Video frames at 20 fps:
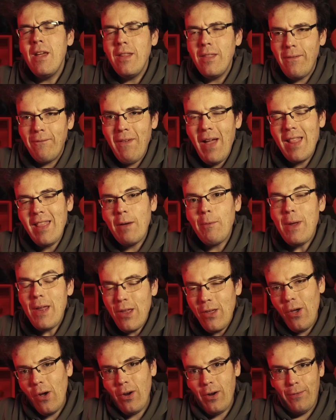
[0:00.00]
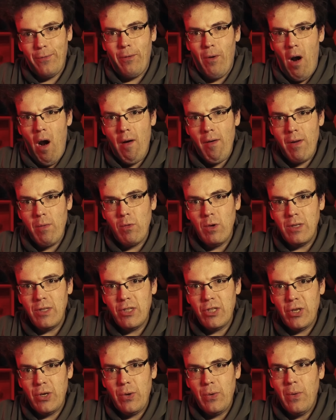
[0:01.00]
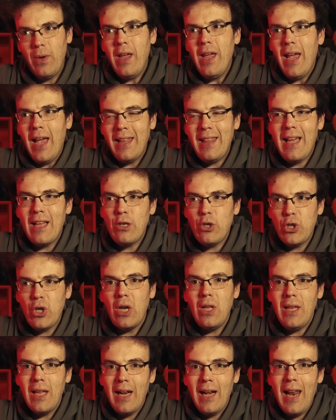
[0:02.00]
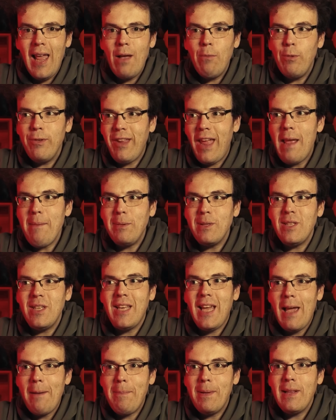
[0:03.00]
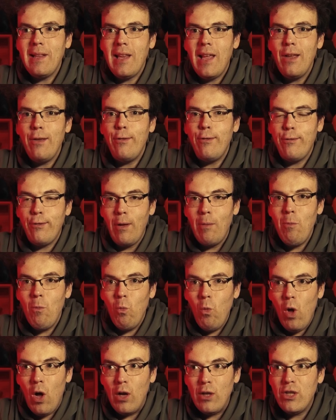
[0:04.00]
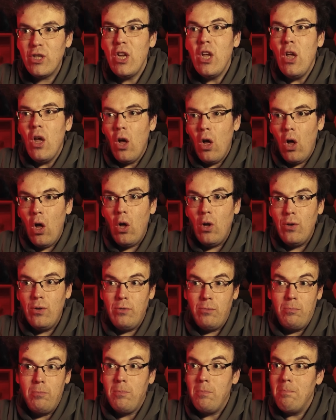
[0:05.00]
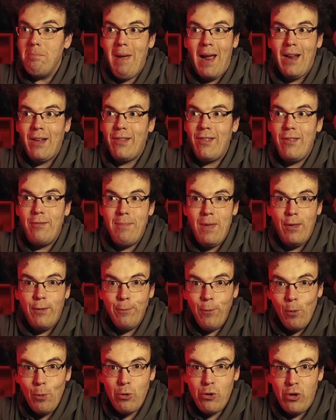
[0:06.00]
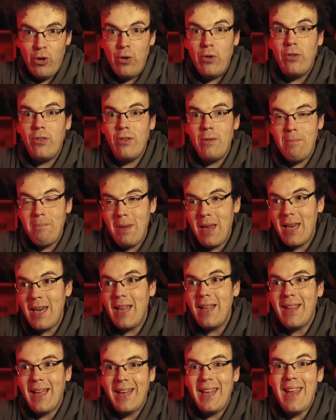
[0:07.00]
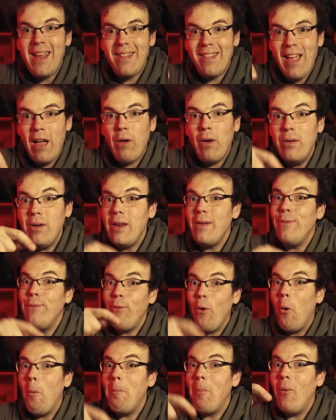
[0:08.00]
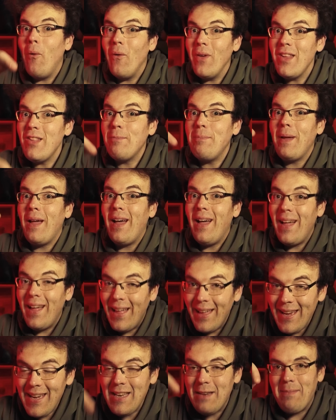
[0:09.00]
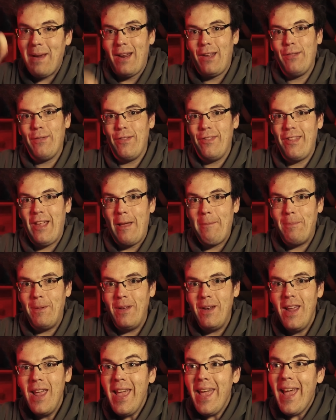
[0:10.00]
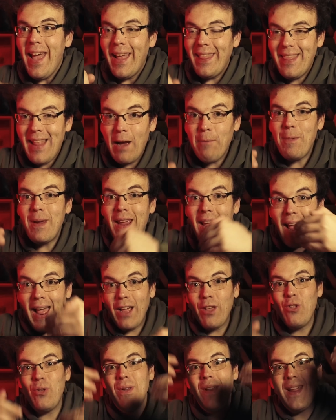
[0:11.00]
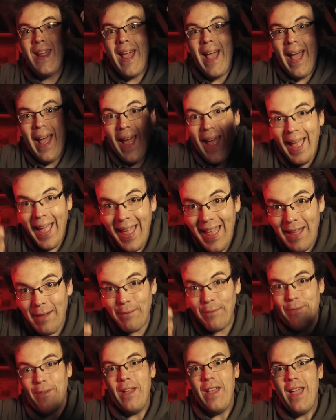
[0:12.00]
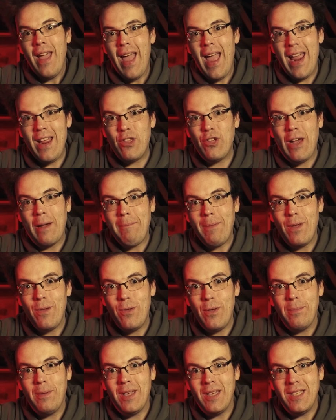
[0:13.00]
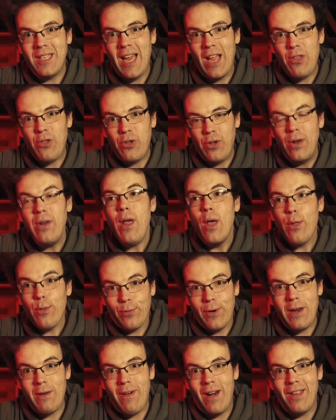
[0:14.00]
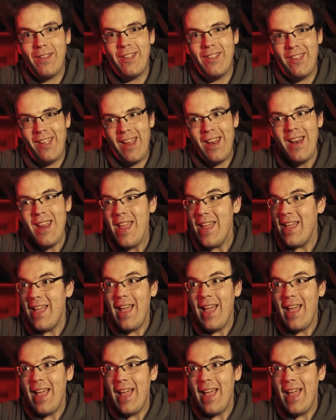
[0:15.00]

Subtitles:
the fact that we got a Ferrari 1-2, and that Charles Leclerc was able to capitalize somewhat on Max's misfortune, to meaning that he is now only 4 points behind Max Verstappen, and that we actually have a championship contention 3 races in,